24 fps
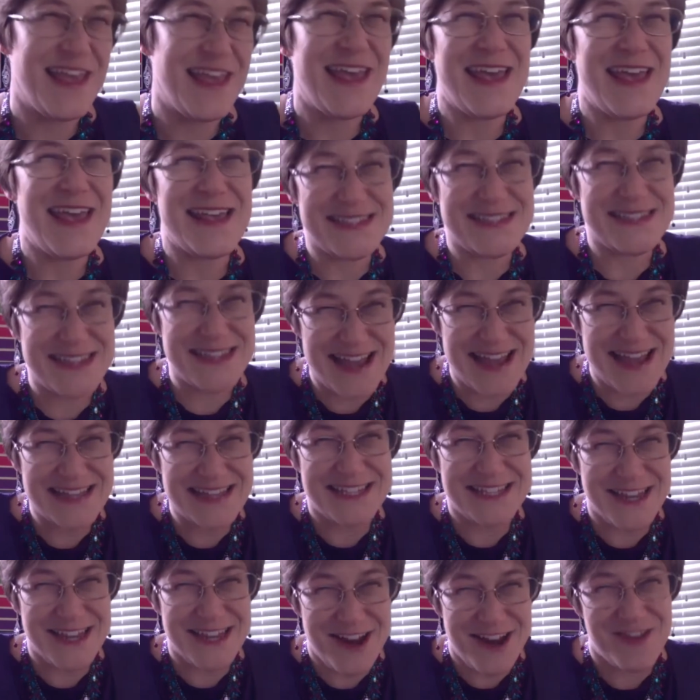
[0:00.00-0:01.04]
It's nice
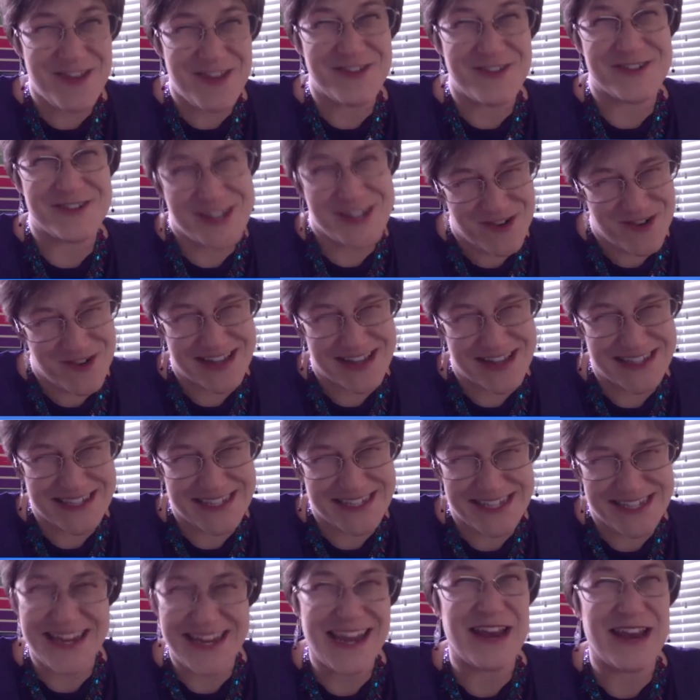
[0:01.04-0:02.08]
to know there's donuts to
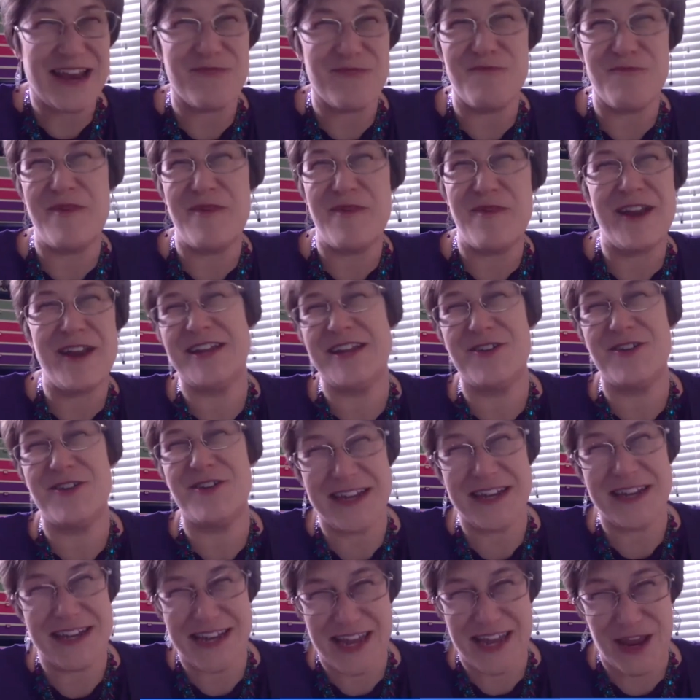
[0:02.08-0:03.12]
eat, but I don't need
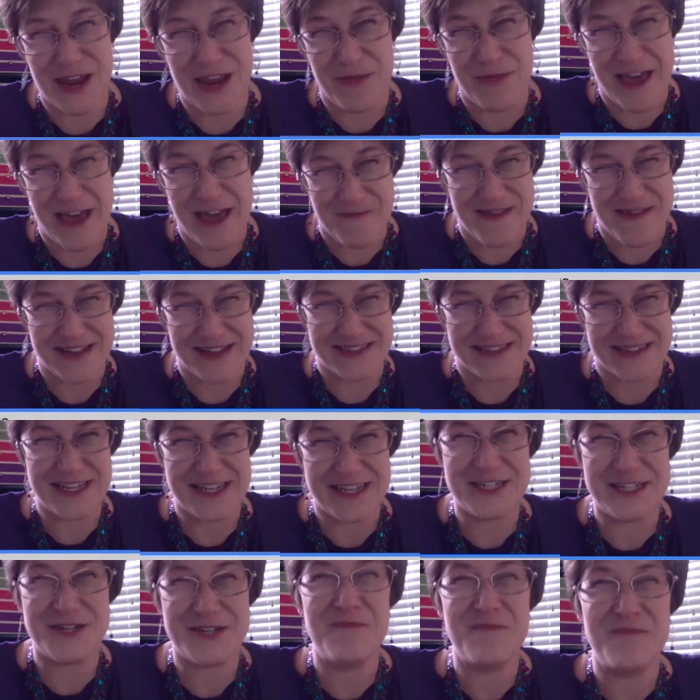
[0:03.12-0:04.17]
to keep that
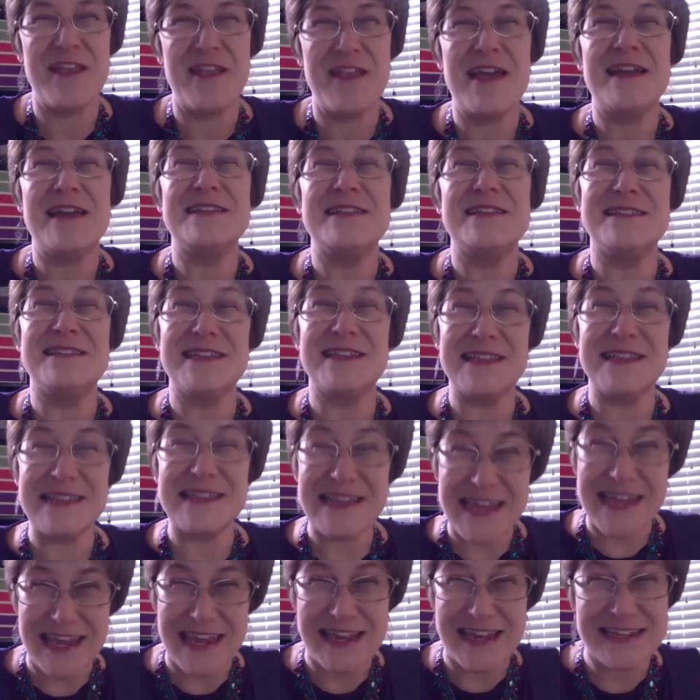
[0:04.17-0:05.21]
message.
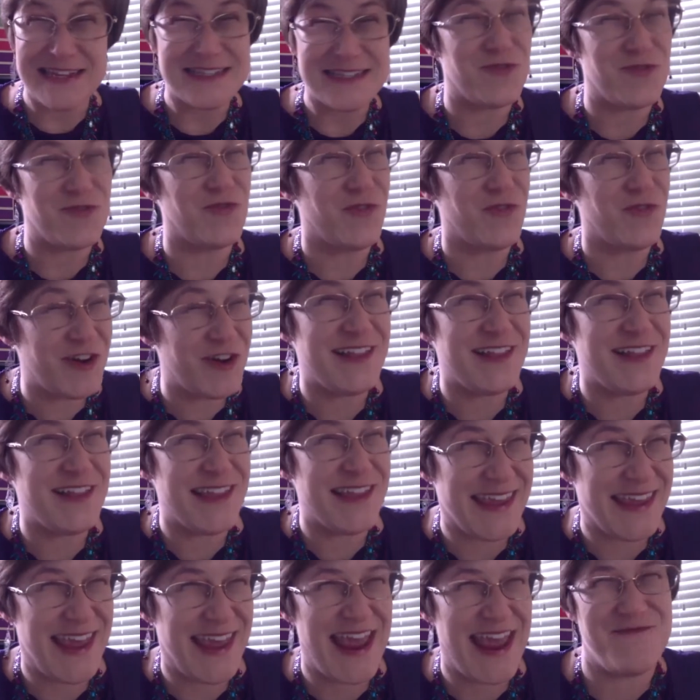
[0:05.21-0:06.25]
Delete really
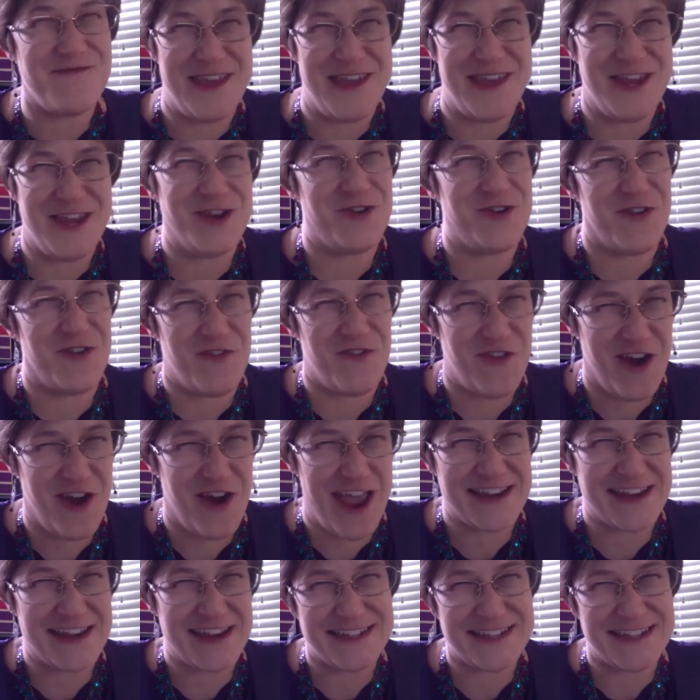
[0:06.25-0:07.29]
can be your
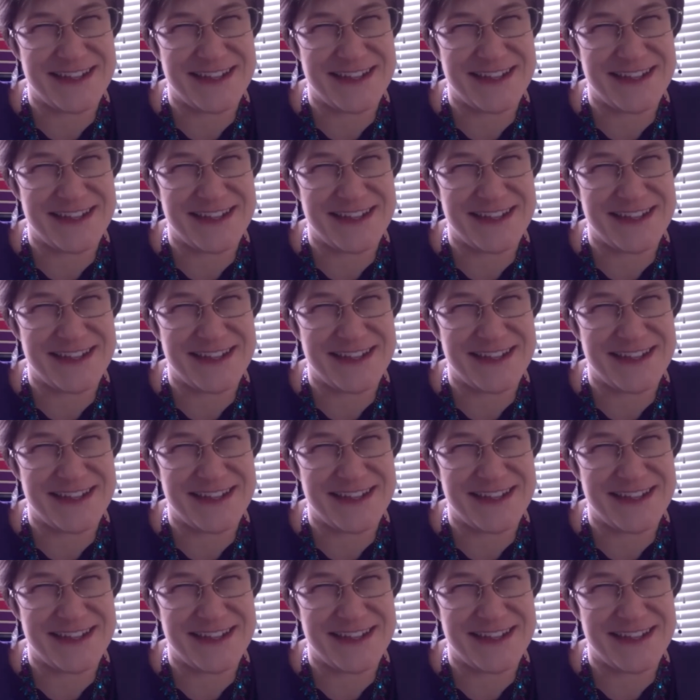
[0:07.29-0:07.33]
friend.